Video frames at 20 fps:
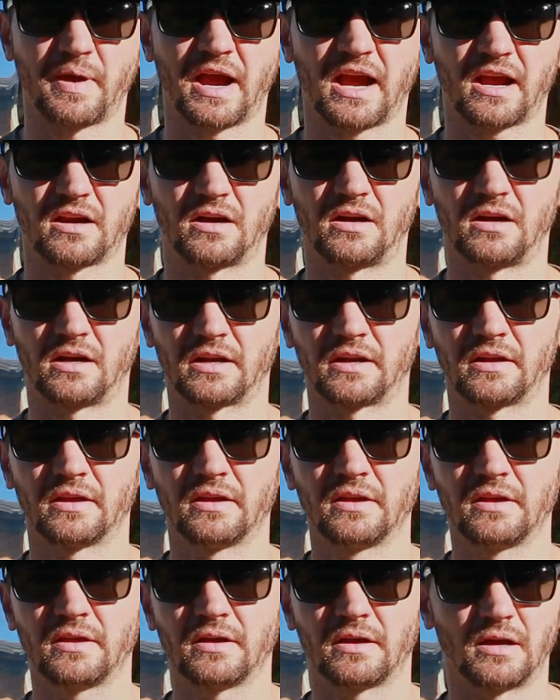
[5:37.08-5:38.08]
back on.
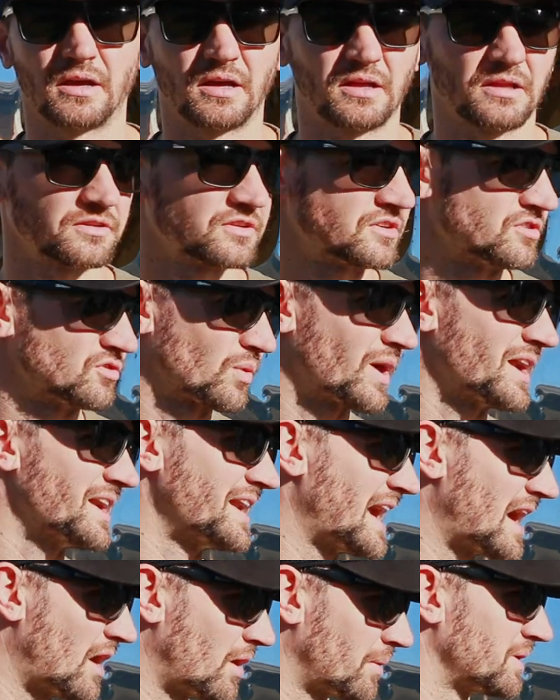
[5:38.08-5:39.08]
Because right
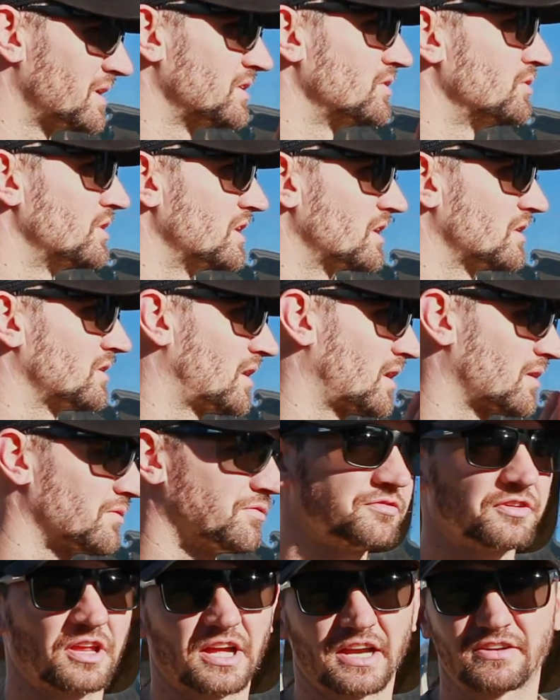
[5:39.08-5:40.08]
now, I mean, you get a lot of
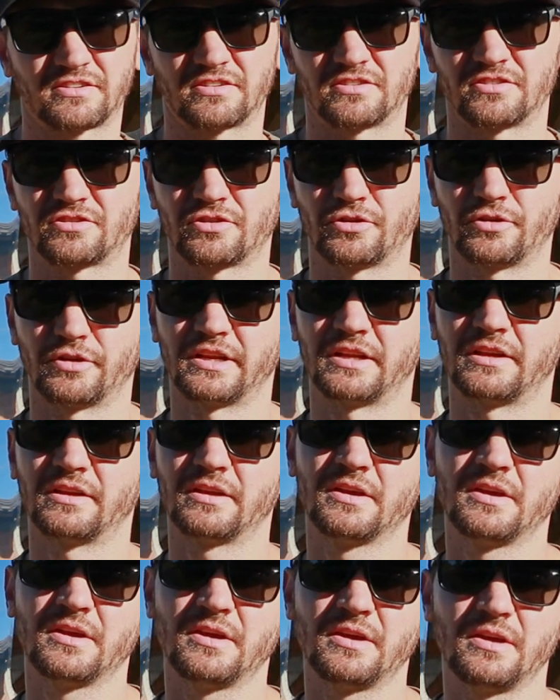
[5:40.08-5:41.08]
flex, and so it,
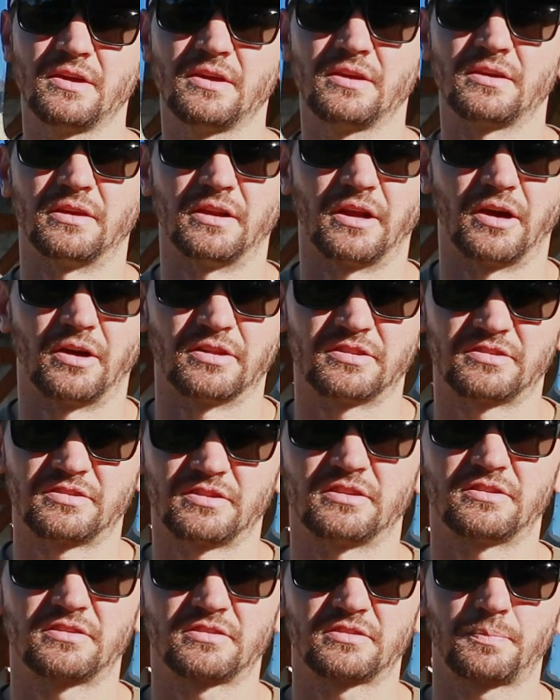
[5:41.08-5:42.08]
you know,
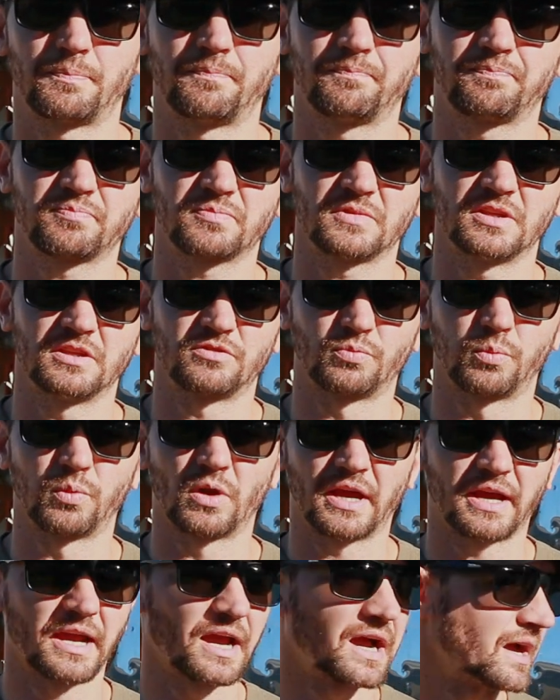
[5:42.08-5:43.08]
it's
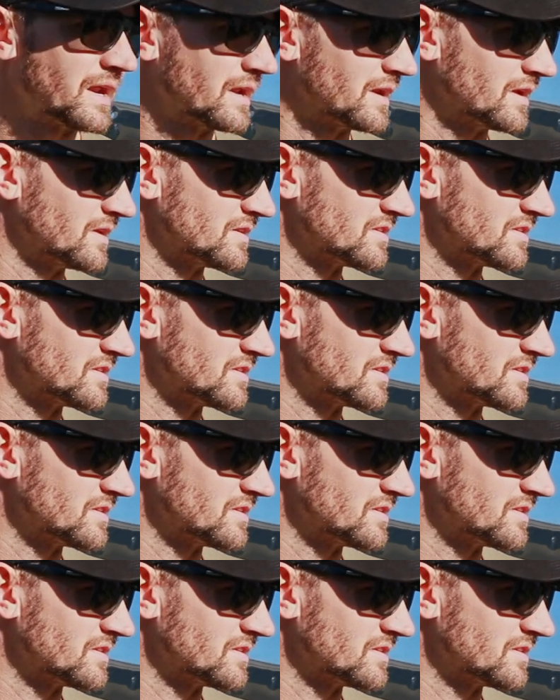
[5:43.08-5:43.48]
what I got, and